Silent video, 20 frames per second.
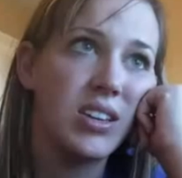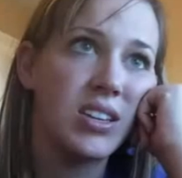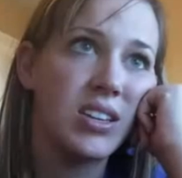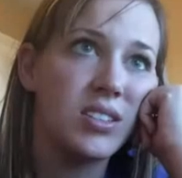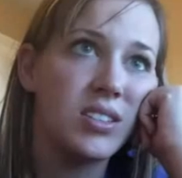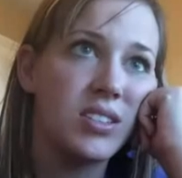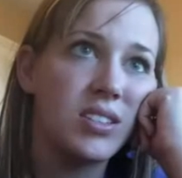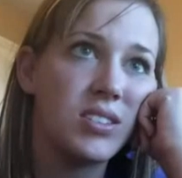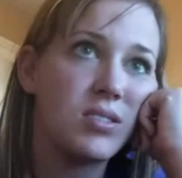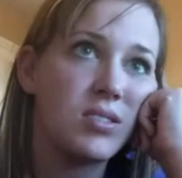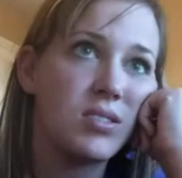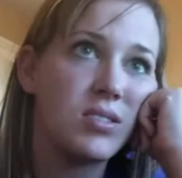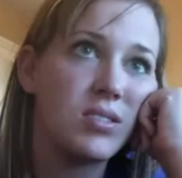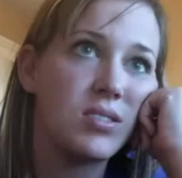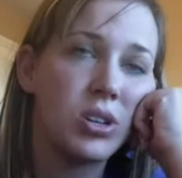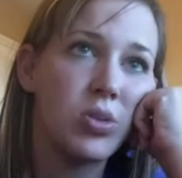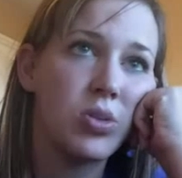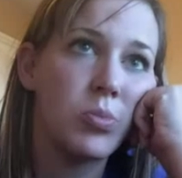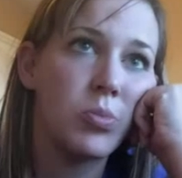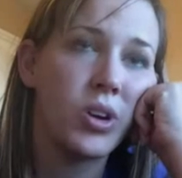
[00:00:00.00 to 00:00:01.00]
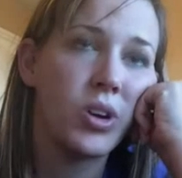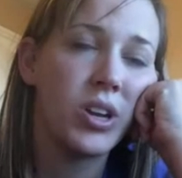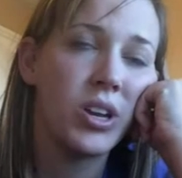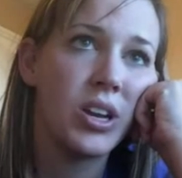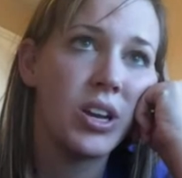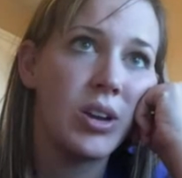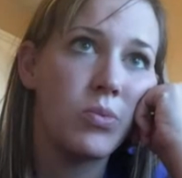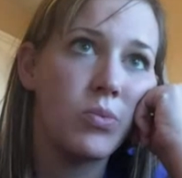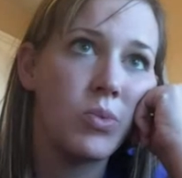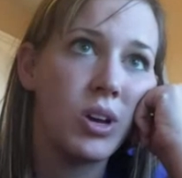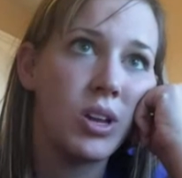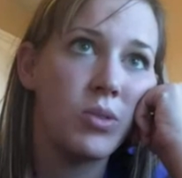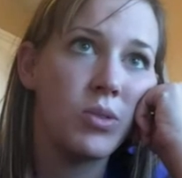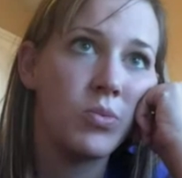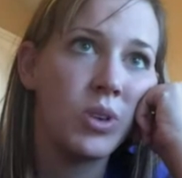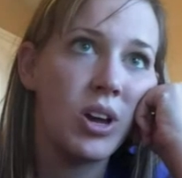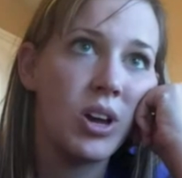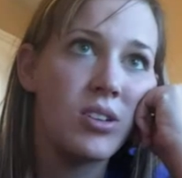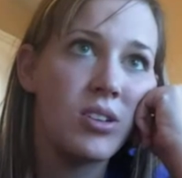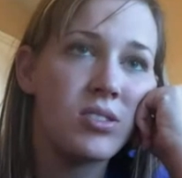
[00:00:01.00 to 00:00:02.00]
is
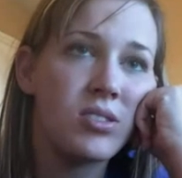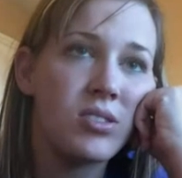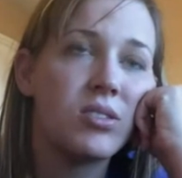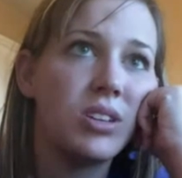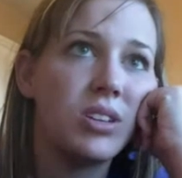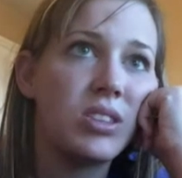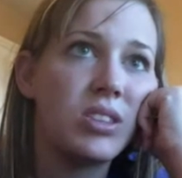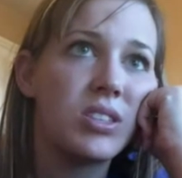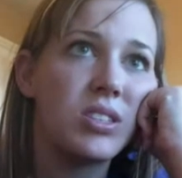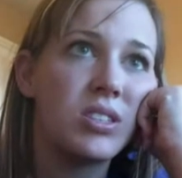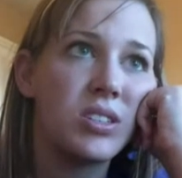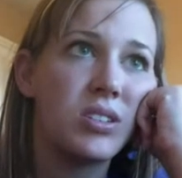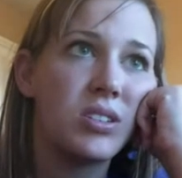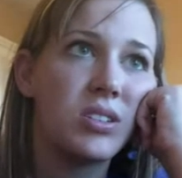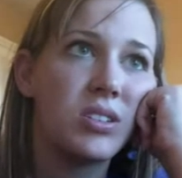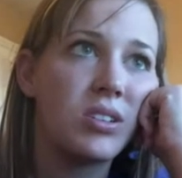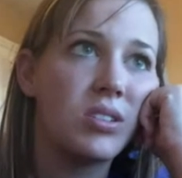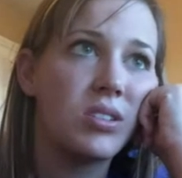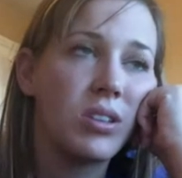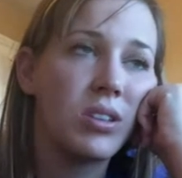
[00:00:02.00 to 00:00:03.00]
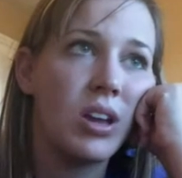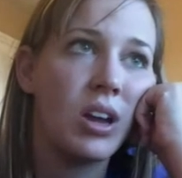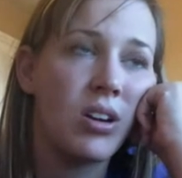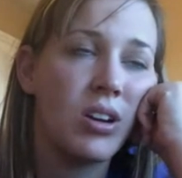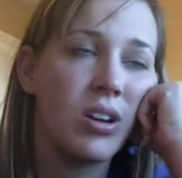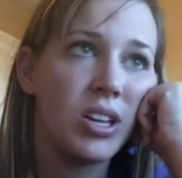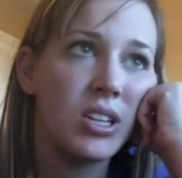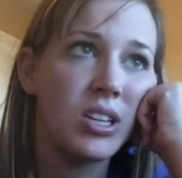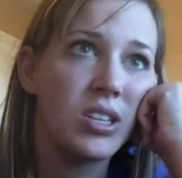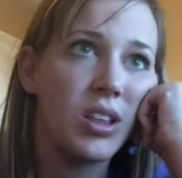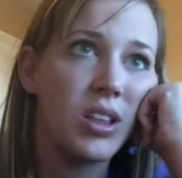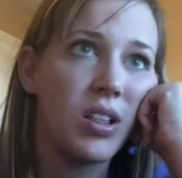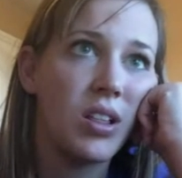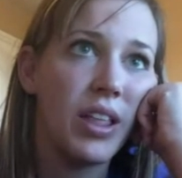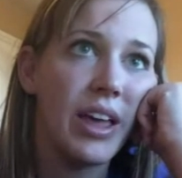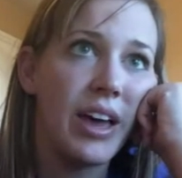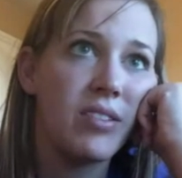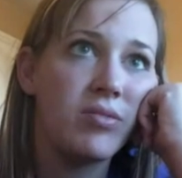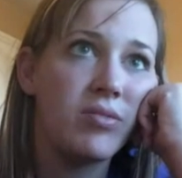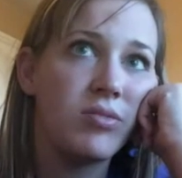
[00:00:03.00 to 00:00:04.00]
0.91. We also need the area to the
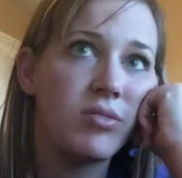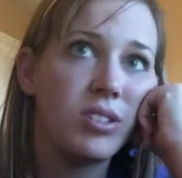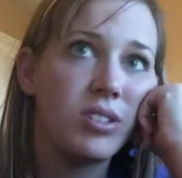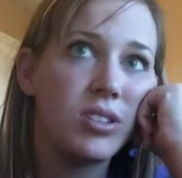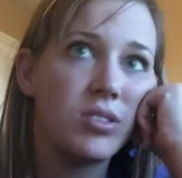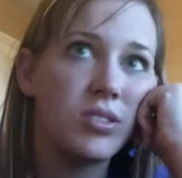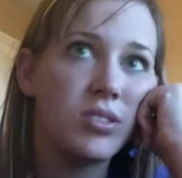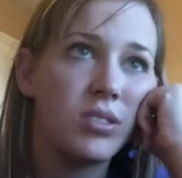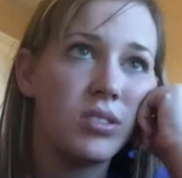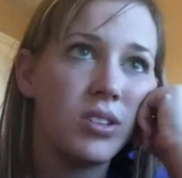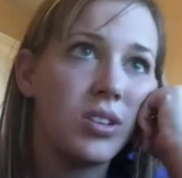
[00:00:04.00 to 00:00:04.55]
left.